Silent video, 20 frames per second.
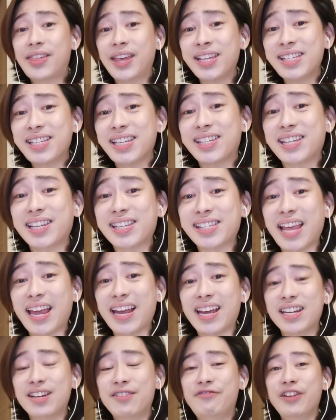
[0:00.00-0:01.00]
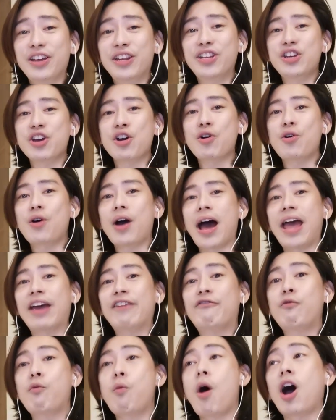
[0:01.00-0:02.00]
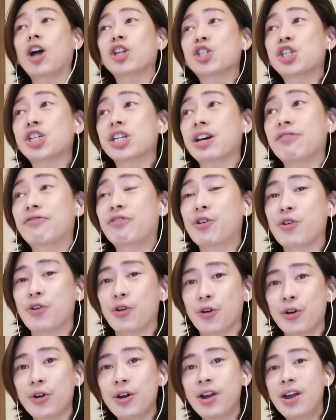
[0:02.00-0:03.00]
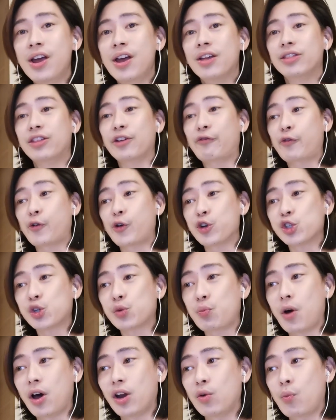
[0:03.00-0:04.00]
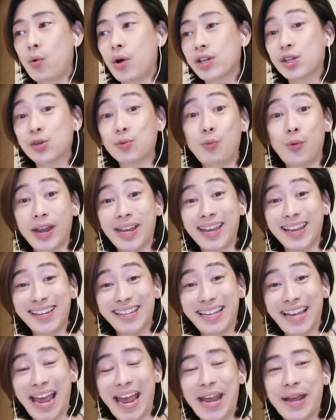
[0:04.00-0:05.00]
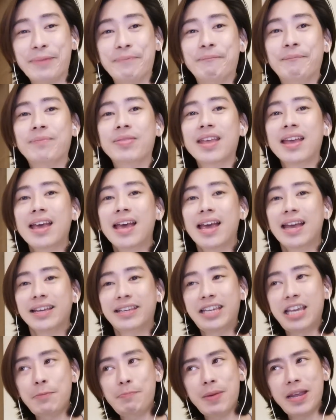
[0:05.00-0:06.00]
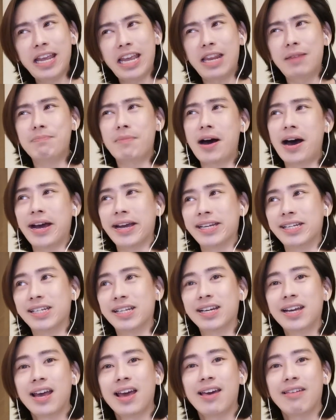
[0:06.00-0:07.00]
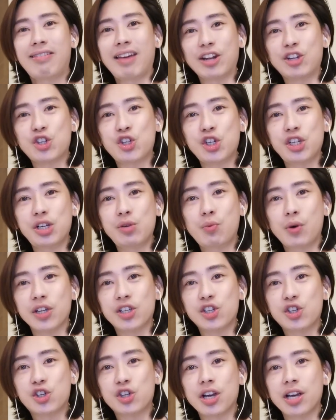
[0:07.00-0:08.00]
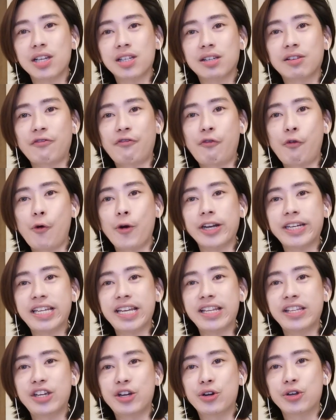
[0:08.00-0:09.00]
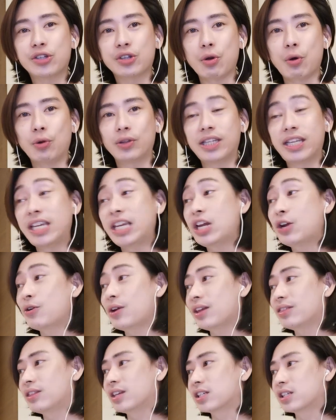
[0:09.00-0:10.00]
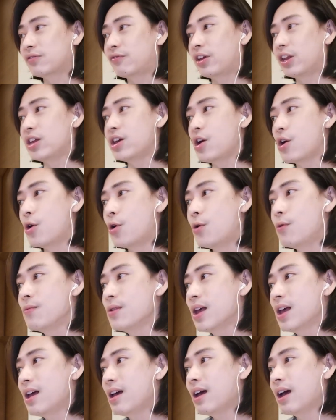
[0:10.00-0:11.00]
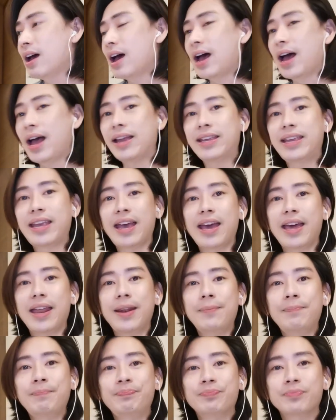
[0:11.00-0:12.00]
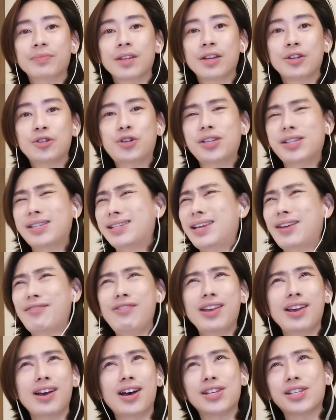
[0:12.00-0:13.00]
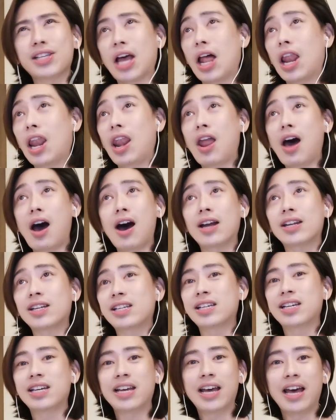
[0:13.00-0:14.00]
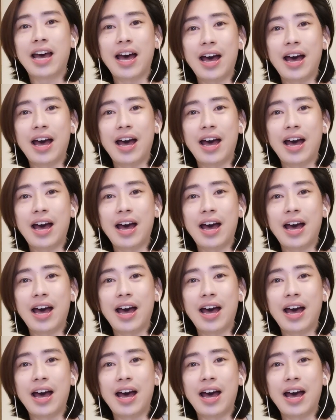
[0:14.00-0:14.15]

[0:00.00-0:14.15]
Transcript: This is the second video I've watched of her. The first one was Wicked Game. Keeping in mind that she was just 14 years old here in this video, again, she's giving us a lot